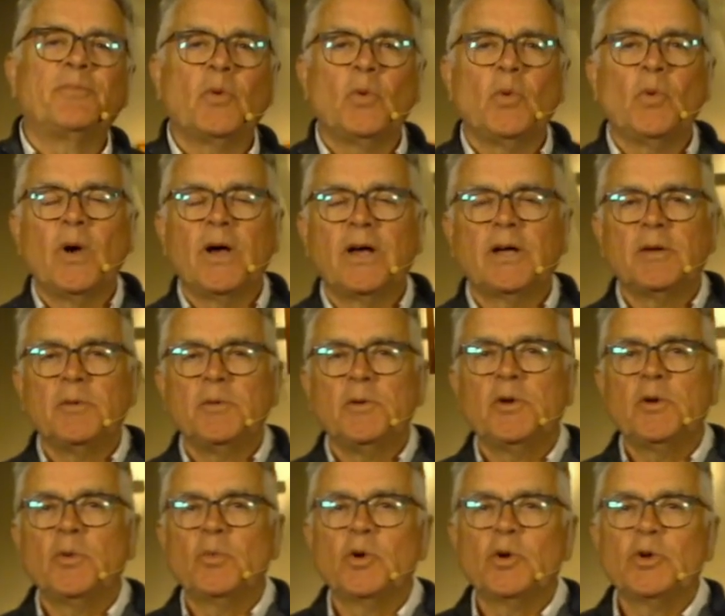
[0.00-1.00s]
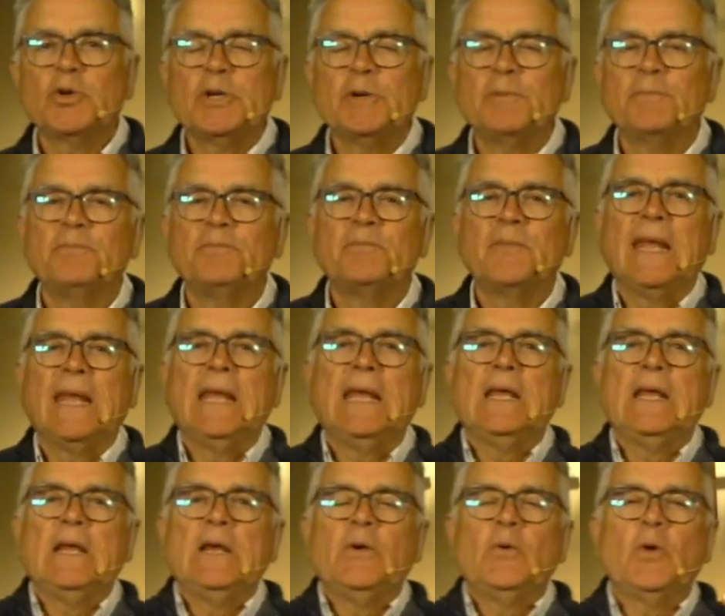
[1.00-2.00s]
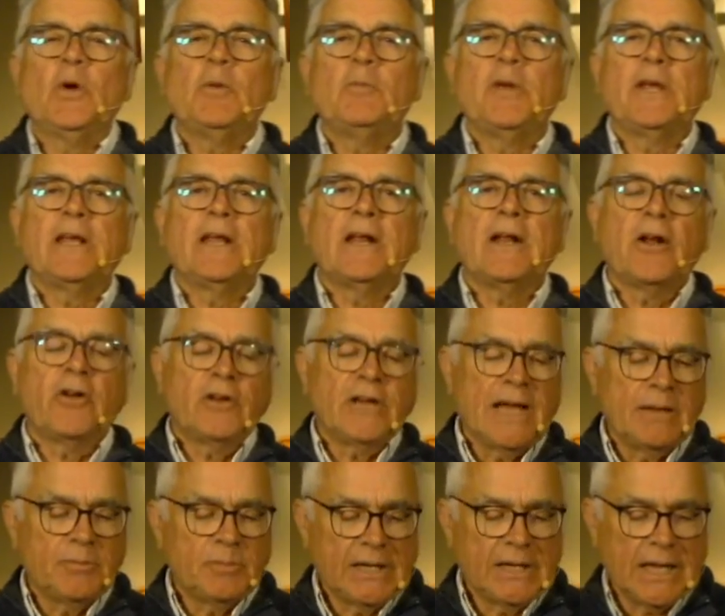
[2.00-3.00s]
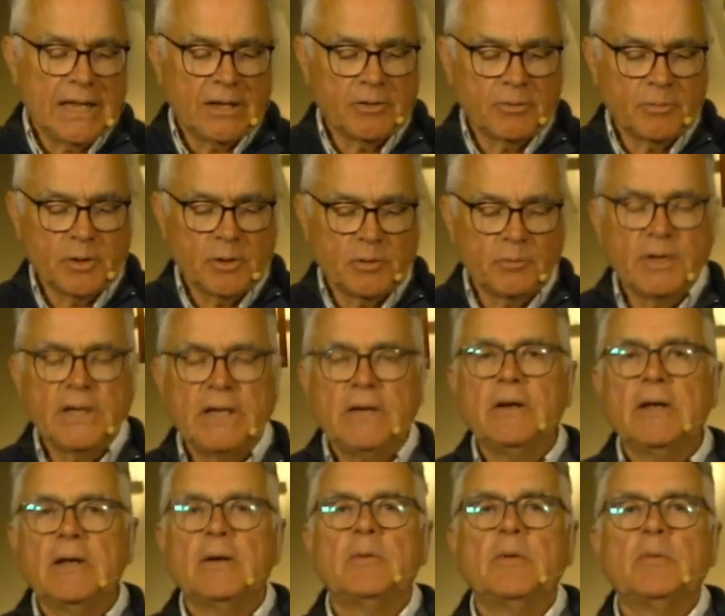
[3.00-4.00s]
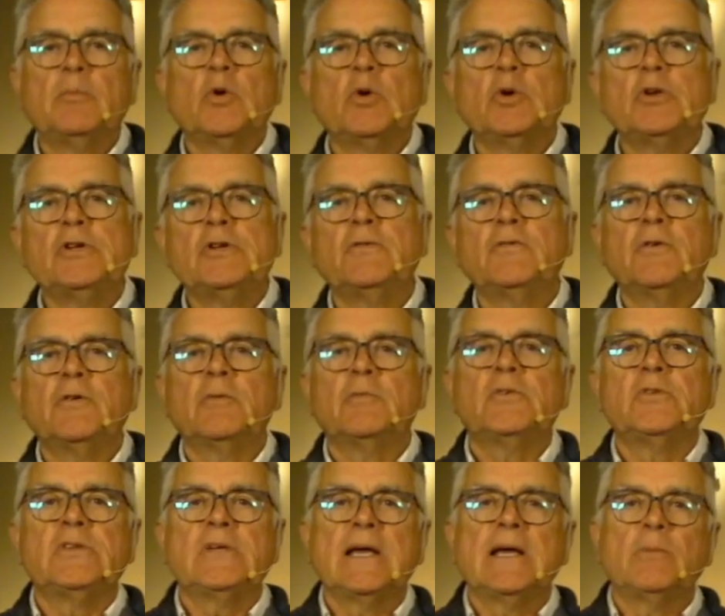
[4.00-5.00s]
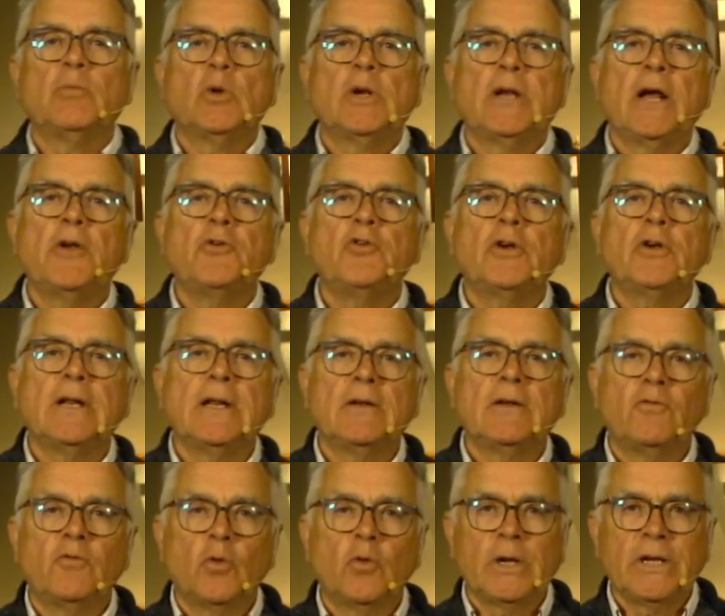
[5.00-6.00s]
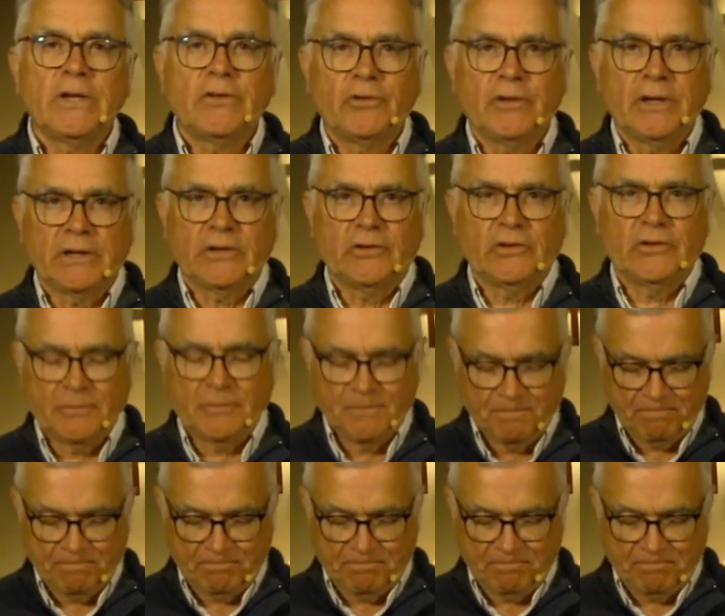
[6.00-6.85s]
We welcome you to worship. We want to begin our time together. I'm going to read a portion from Psalm 146.